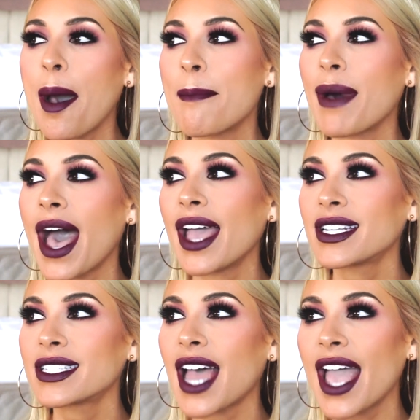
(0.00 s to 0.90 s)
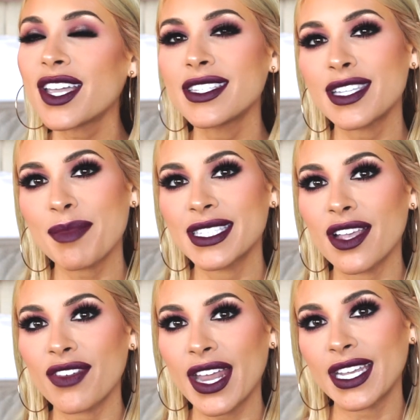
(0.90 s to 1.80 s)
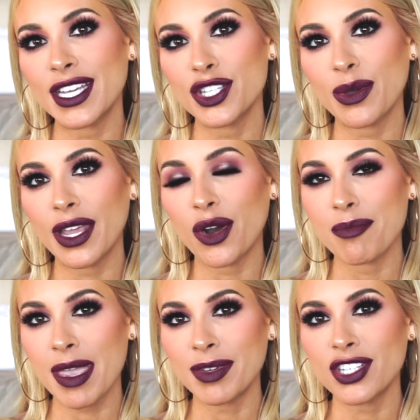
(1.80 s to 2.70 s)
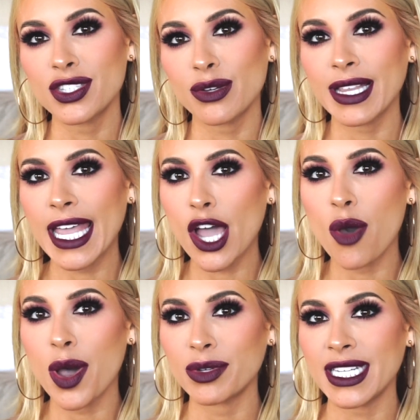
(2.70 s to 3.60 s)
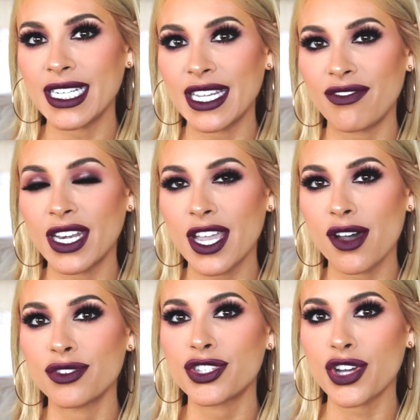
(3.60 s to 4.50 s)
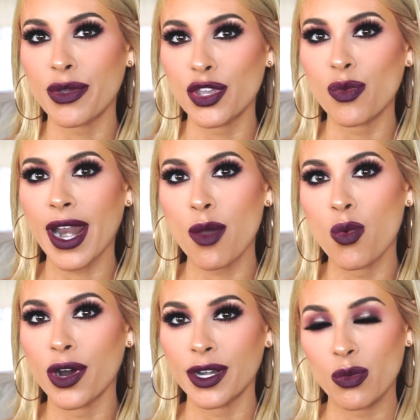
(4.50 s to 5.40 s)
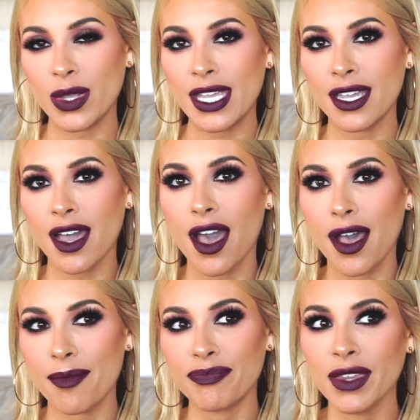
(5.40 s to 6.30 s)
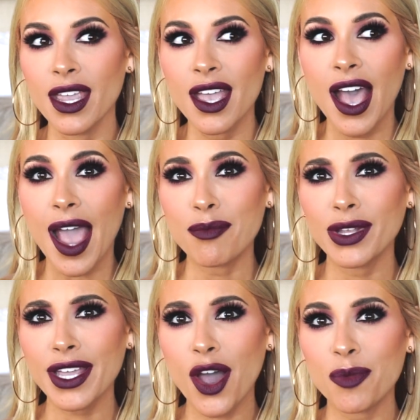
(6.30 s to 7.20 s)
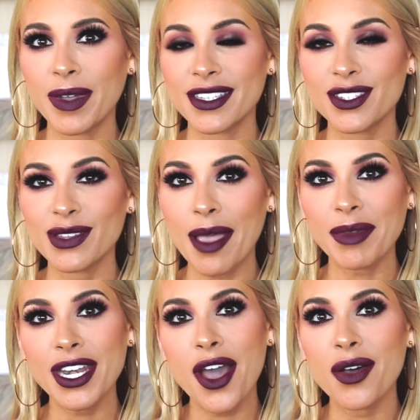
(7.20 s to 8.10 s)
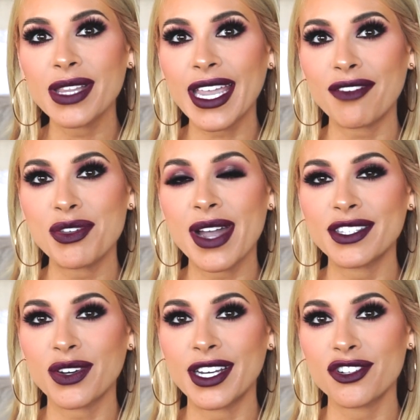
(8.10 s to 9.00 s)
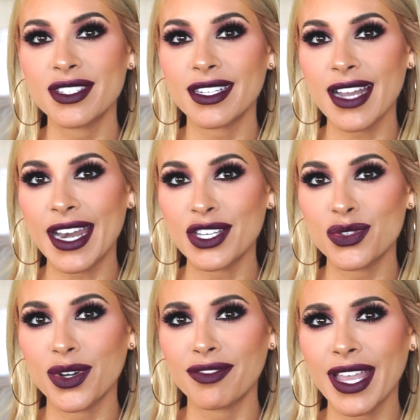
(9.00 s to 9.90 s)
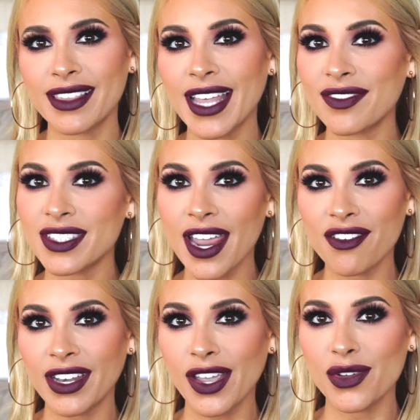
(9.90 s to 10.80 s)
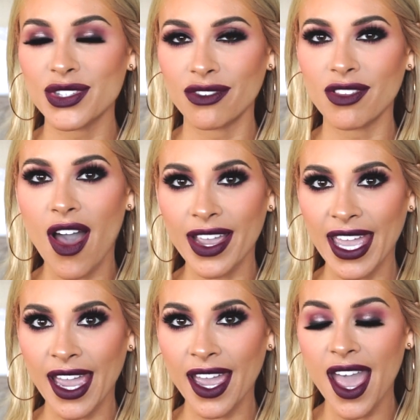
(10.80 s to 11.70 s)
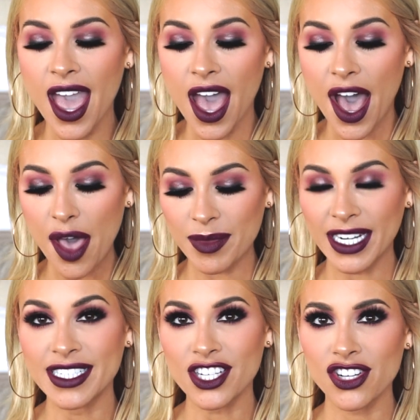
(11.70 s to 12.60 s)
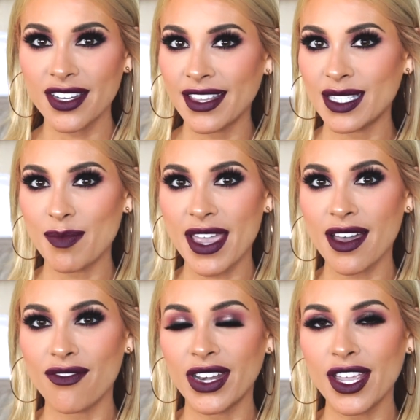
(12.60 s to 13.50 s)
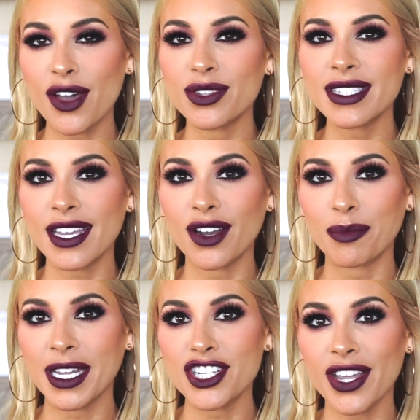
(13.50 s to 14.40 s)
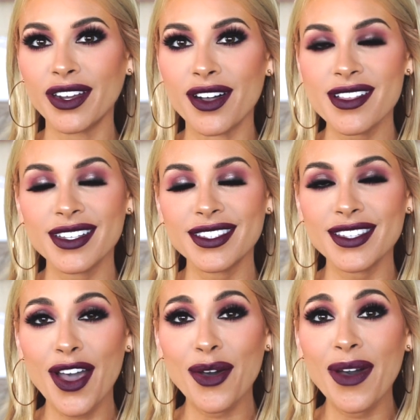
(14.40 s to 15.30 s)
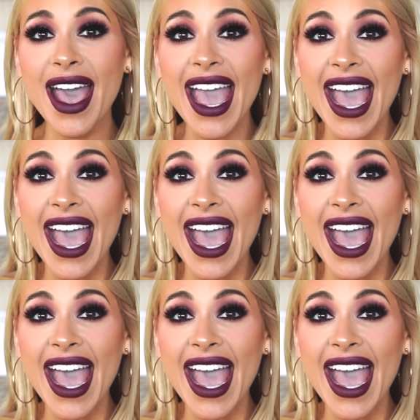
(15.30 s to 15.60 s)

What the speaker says: But I could see myself getting into it, or maybe just doing like OOTD videos showing you what I wore in a week. I'm really open, so let me know like if you guys are interested in any sort of like lifestyle videos or vlogging in addition to these makeup videos here on my channel. So